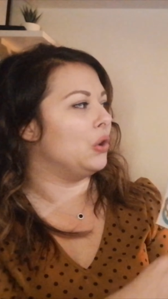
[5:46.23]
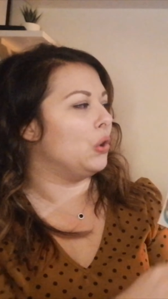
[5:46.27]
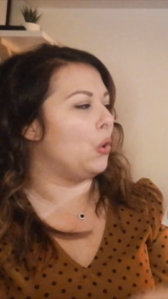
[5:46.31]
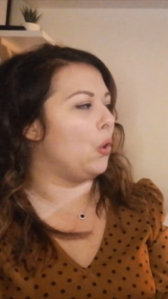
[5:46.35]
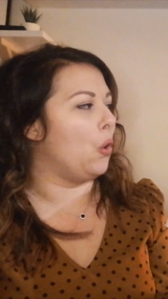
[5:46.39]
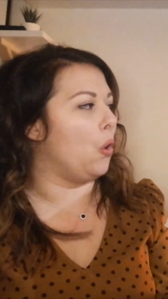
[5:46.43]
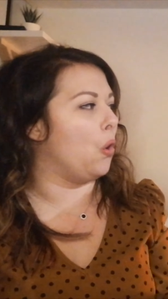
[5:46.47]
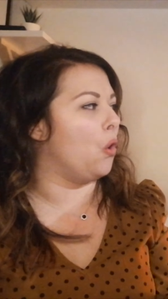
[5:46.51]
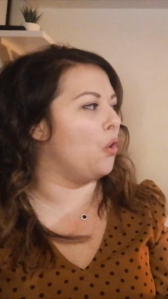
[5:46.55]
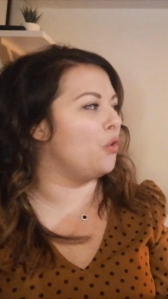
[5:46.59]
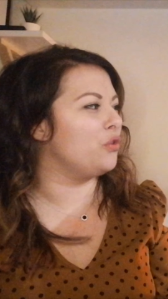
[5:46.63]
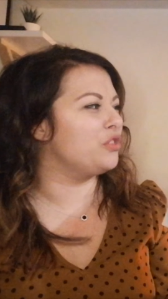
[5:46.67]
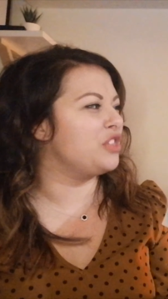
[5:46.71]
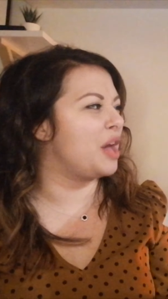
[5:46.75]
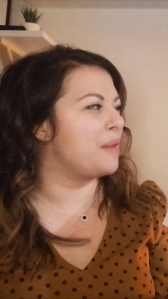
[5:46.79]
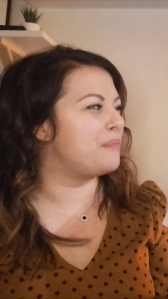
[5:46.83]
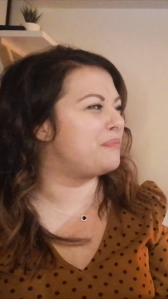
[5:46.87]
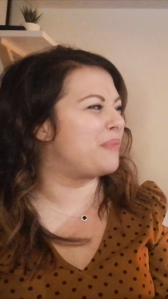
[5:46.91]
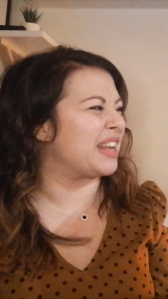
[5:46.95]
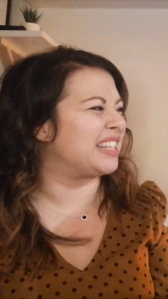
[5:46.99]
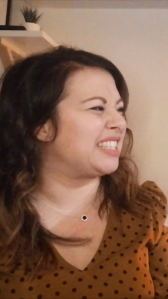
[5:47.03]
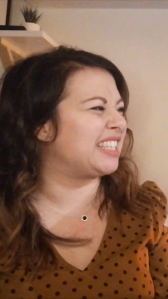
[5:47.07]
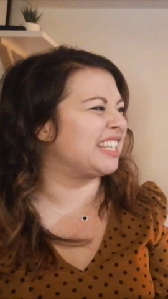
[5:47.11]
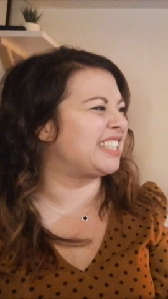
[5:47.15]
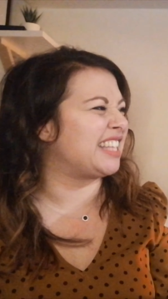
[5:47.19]
"All the
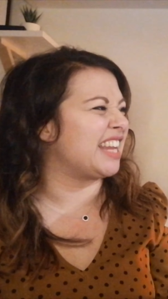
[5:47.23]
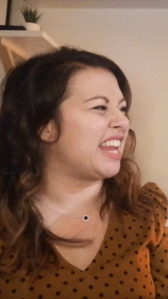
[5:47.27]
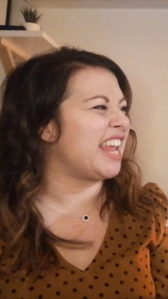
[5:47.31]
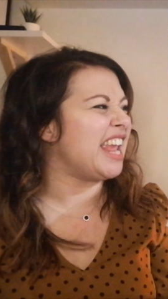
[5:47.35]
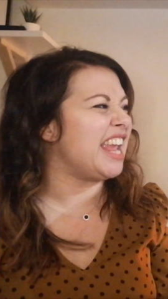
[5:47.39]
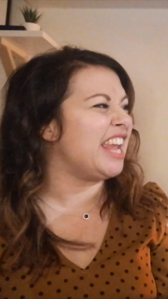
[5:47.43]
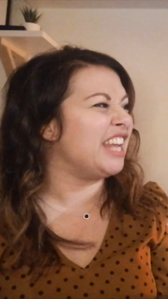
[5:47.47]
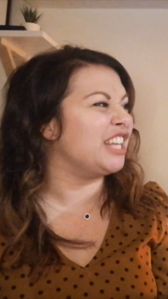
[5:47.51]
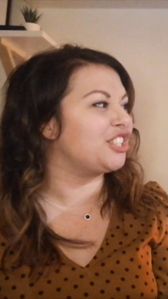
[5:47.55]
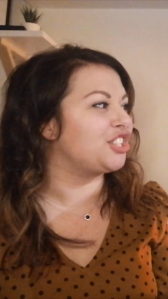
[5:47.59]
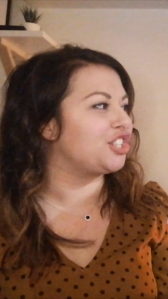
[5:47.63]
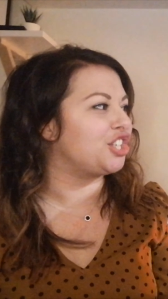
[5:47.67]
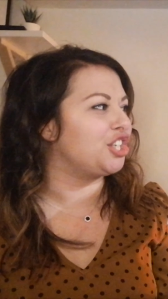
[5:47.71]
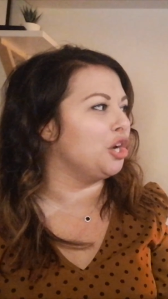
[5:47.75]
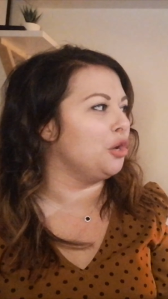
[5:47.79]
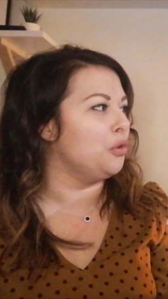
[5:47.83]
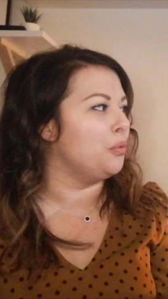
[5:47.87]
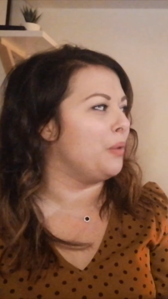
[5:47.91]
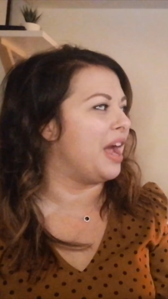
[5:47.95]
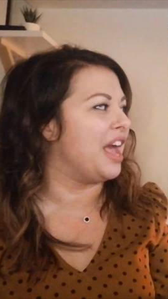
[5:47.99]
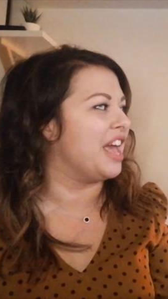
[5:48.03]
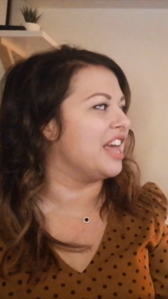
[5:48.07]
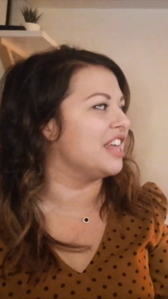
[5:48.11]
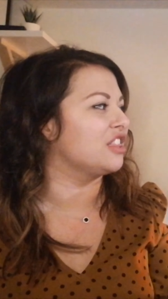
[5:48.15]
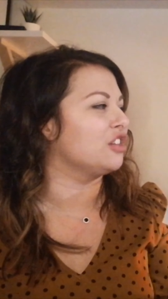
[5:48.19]
better to eat you
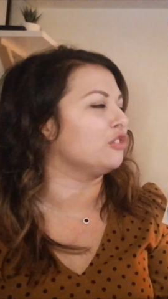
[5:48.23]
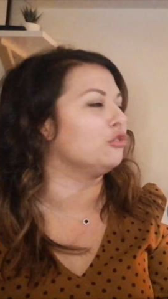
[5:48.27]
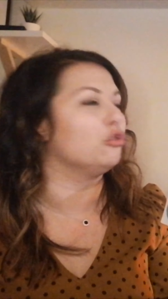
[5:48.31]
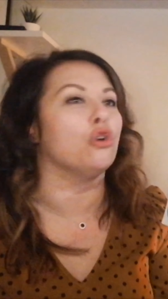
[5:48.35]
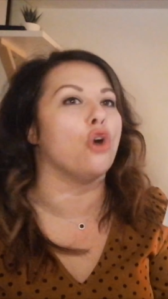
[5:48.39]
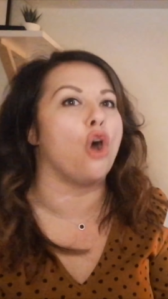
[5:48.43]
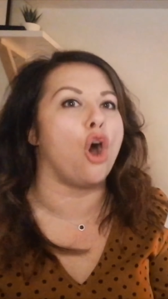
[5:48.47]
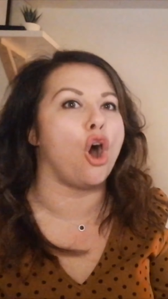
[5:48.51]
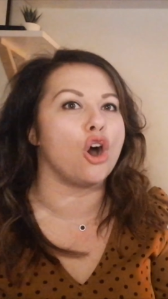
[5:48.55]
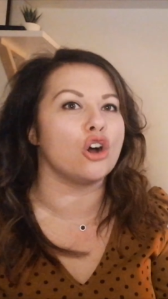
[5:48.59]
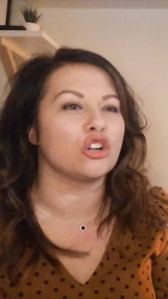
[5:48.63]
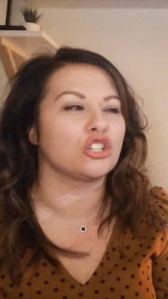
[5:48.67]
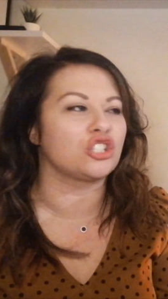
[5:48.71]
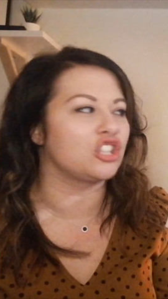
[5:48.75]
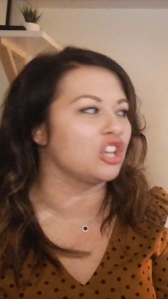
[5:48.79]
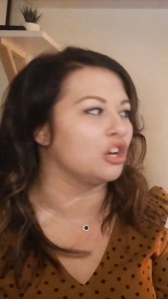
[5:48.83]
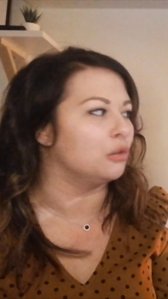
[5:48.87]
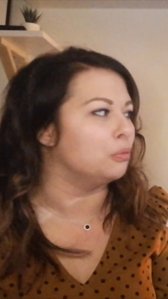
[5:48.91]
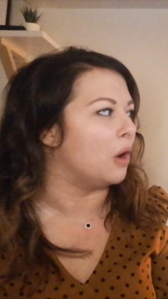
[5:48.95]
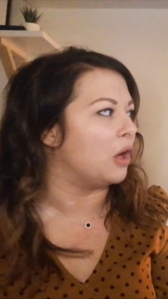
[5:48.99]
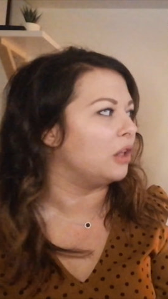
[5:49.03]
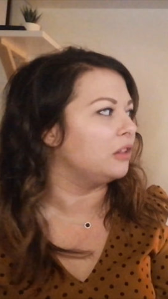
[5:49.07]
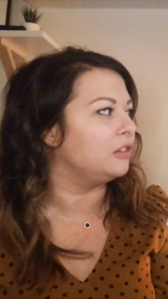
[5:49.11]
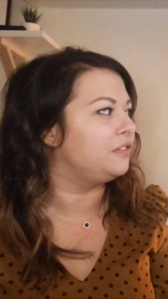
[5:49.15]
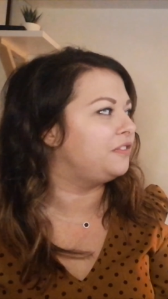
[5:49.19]
with," roared the
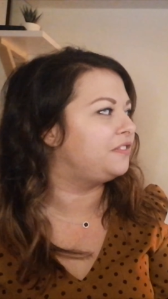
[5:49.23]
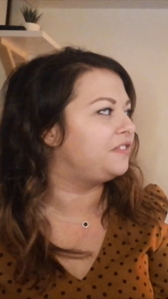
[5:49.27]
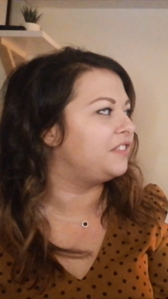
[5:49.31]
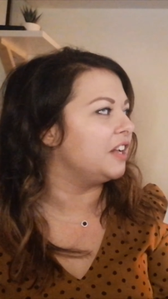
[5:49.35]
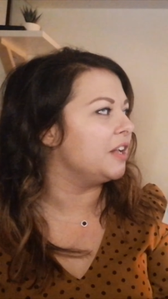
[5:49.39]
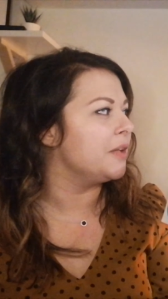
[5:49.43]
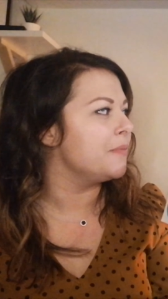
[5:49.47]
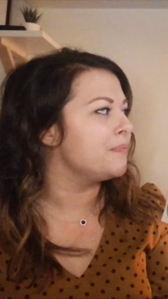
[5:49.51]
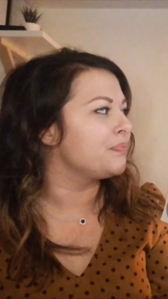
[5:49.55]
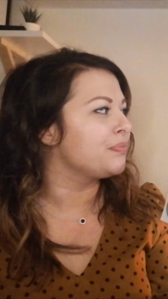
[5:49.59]
wolf,